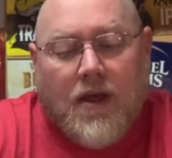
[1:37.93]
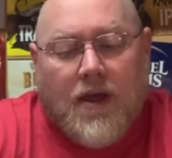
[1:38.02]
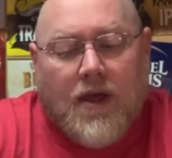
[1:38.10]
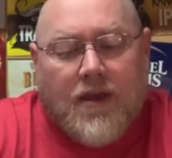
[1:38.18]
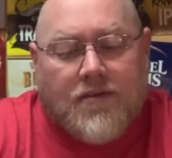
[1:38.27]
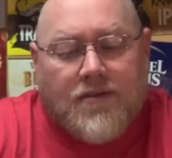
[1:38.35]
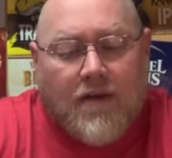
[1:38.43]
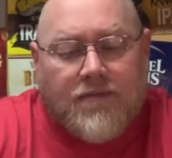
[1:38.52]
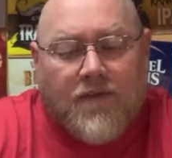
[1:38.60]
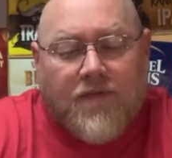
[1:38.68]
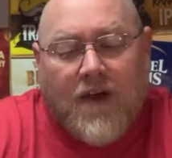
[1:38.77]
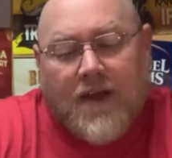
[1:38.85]
and it's tough to
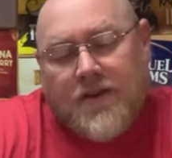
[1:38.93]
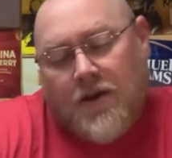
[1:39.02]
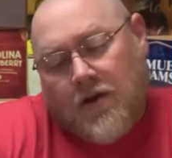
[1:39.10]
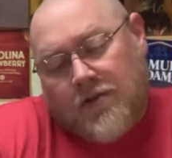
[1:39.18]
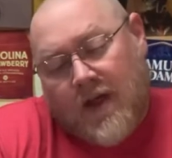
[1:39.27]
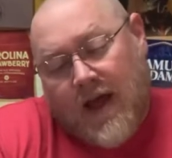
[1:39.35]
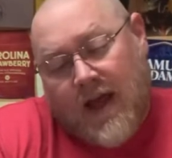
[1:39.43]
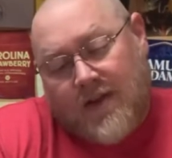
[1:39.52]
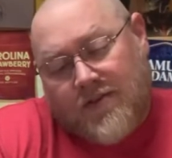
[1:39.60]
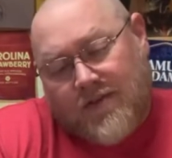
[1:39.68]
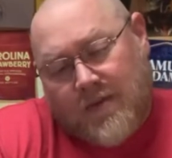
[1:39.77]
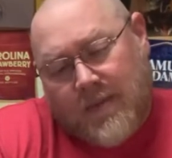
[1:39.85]
find it online,
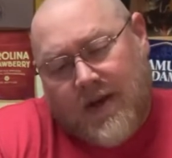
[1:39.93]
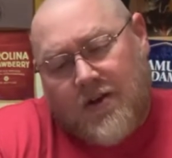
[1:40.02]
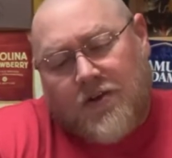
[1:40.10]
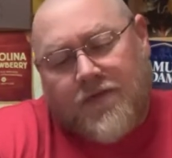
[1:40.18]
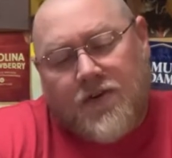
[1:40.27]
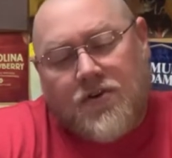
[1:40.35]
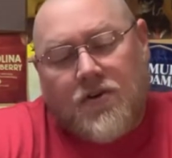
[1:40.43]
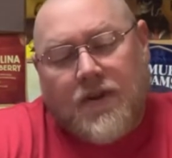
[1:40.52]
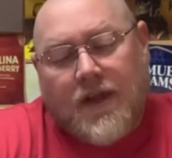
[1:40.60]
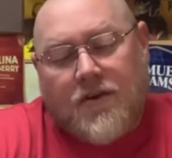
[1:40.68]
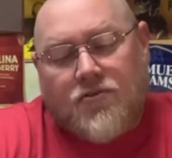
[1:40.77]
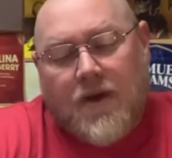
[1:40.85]
so if somebody knows for sure they
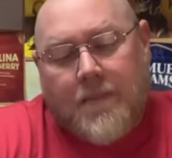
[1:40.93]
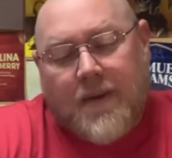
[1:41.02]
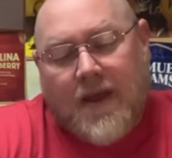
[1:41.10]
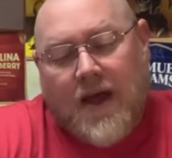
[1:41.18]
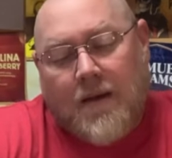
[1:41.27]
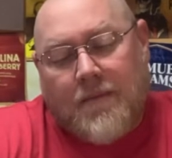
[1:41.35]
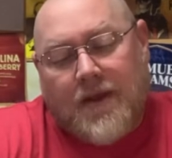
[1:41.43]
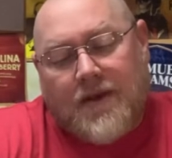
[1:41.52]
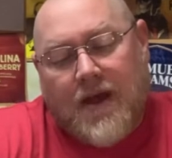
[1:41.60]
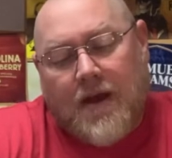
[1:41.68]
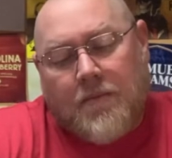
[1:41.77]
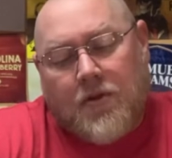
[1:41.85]
can drop a comment
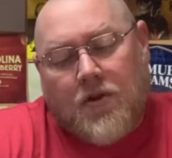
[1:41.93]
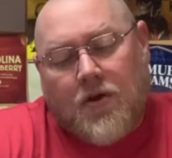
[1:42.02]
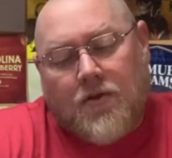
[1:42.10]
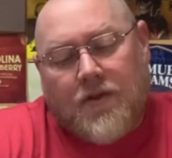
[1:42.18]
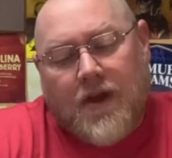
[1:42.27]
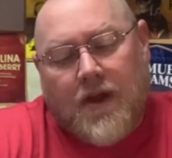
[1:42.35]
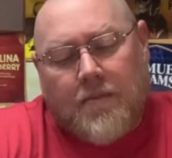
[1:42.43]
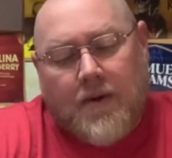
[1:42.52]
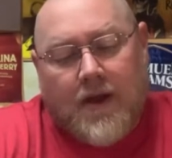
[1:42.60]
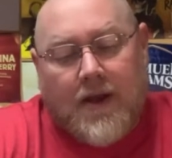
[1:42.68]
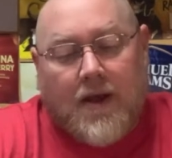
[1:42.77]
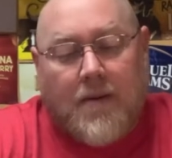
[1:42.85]
down below there.
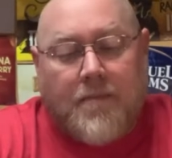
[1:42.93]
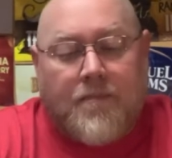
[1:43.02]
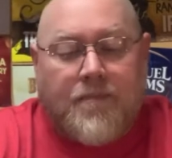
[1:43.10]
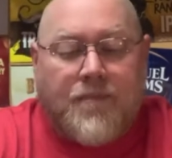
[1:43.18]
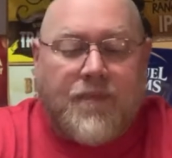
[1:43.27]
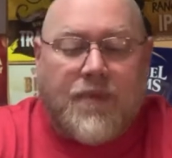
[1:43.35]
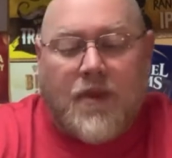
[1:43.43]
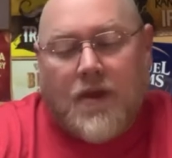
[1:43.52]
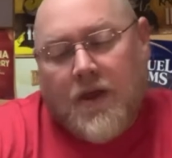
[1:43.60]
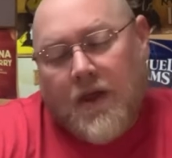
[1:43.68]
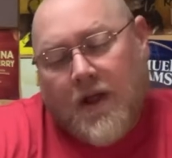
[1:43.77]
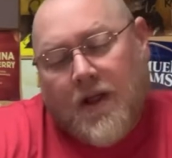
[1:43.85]
But um
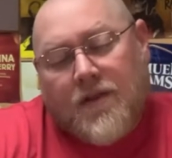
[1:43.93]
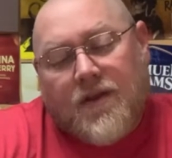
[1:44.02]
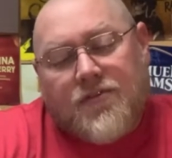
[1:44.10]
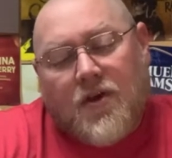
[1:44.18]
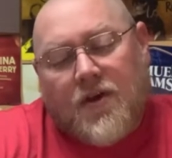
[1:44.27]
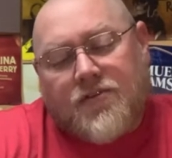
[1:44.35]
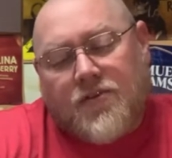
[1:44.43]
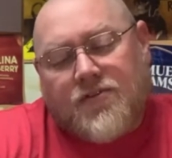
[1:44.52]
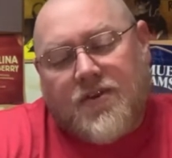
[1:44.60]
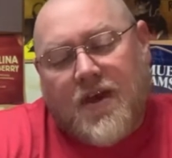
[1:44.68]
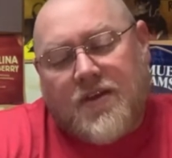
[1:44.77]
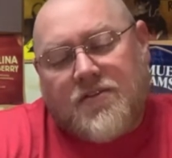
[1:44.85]
this also
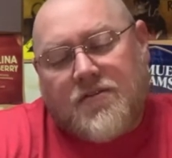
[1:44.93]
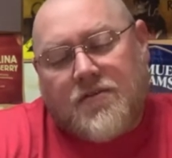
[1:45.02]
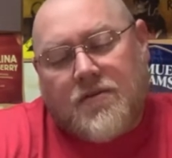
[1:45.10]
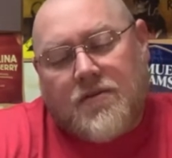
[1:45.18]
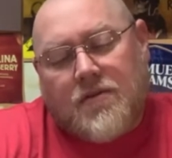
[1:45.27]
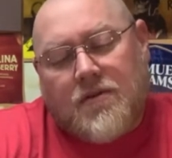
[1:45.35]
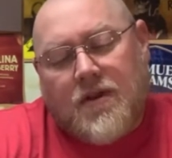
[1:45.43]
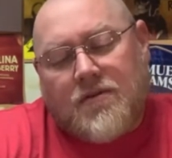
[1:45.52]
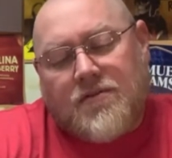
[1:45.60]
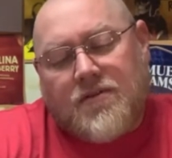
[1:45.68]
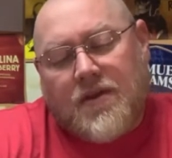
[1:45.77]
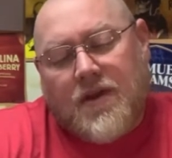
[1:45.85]
says, let's
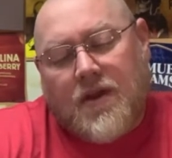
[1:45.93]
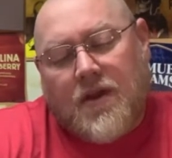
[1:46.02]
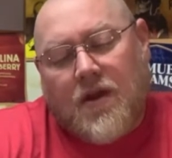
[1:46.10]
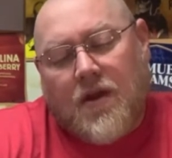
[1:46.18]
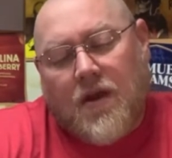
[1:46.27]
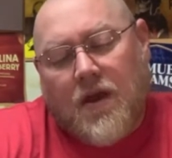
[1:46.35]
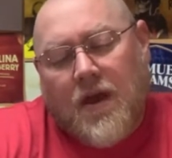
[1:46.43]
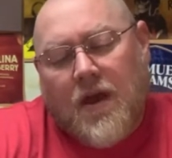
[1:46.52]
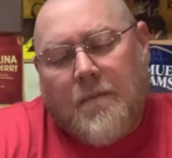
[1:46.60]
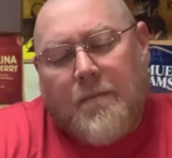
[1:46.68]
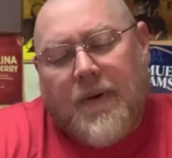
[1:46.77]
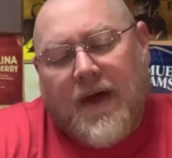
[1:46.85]
see here,
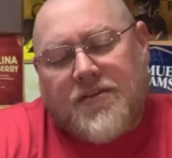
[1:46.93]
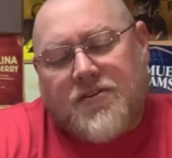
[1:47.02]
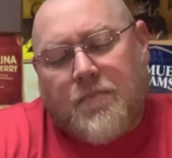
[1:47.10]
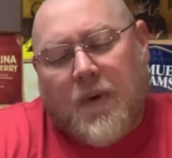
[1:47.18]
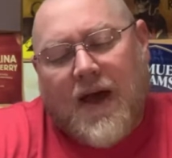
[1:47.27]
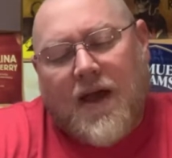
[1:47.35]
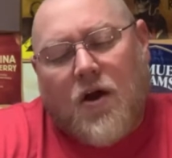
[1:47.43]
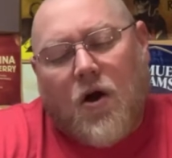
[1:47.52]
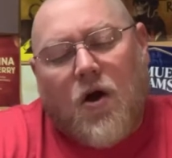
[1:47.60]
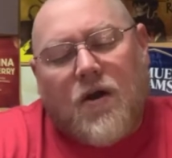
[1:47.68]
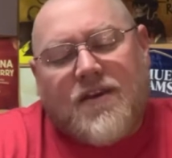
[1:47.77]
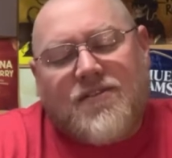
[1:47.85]
best by
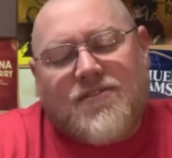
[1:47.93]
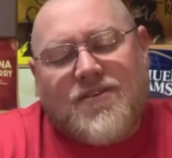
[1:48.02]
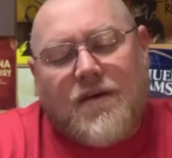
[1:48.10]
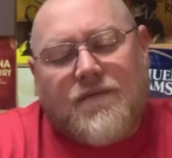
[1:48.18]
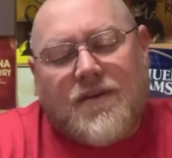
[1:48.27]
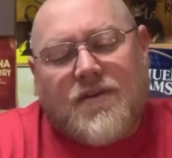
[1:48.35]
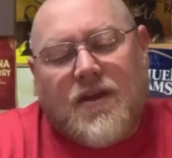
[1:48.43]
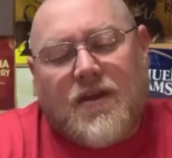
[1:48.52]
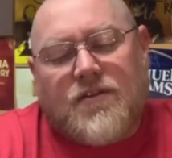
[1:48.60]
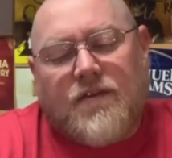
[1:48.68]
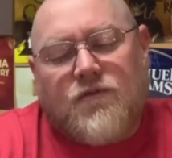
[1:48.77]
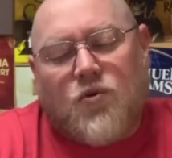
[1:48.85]
August
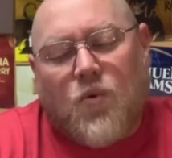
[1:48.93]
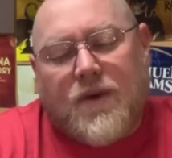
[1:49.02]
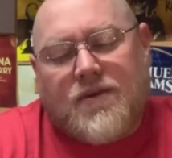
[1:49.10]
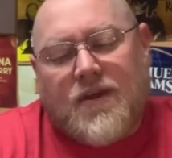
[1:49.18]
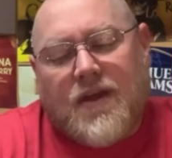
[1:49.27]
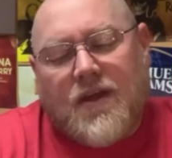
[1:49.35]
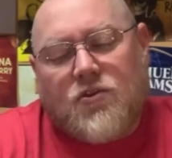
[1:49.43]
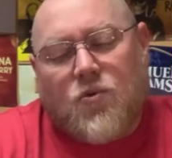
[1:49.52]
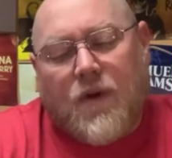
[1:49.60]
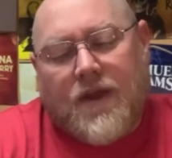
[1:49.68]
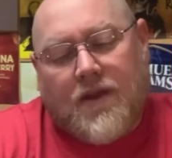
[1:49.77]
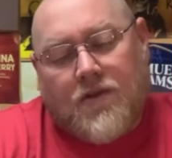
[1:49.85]
seventeenth of twenty
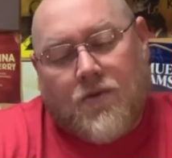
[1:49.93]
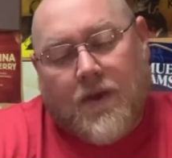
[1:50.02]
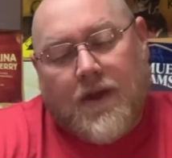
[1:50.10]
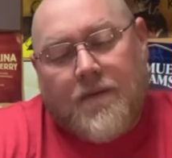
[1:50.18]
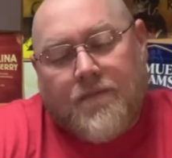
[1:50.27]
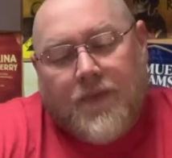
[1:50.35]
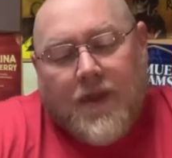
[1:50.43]
twenty-three.